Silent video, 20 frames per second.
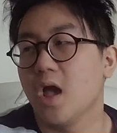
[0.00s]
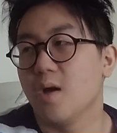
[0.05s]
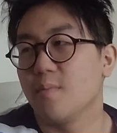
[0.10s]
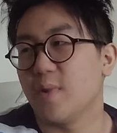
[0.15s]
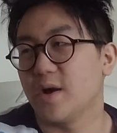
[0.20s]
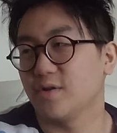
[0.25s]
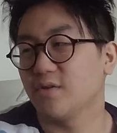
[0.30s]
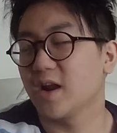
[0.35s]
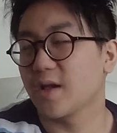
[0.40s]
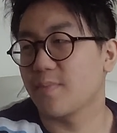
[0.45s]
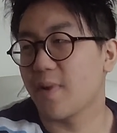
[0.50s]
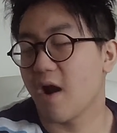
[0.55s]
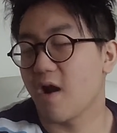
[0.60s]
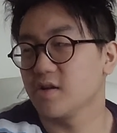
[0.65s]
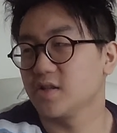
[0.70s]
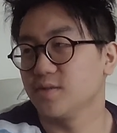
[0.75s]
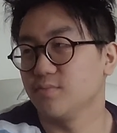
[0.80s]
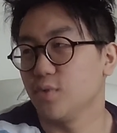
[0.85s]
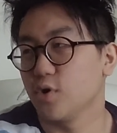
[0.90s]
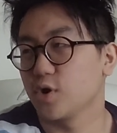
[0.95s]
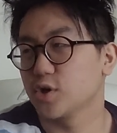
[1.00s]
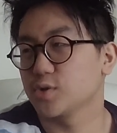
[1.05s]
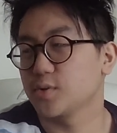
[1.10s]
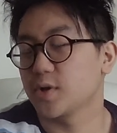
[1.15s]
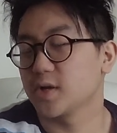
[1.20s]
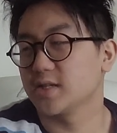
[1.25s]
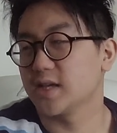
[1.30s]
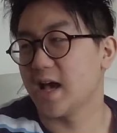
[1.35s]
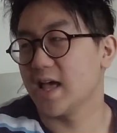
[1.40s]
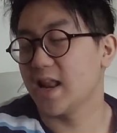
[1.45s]
But I don't like pirating books
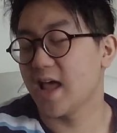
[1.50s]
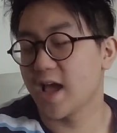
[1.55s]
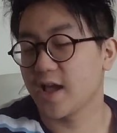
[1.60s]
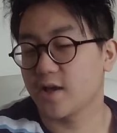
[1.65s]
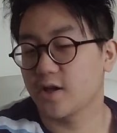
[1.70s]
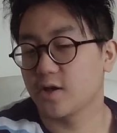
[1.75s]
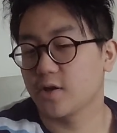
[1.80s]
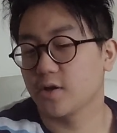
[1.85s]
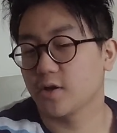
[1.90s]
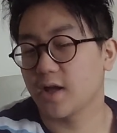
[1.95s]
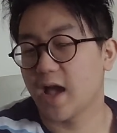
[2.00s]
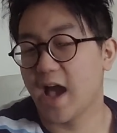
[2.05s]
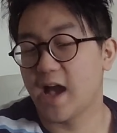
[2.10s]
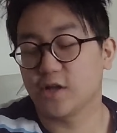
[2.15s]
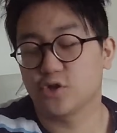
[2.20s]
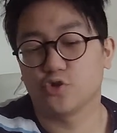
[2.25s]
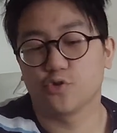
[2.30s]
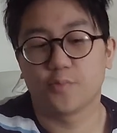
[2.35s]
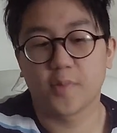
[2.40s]
because I like actual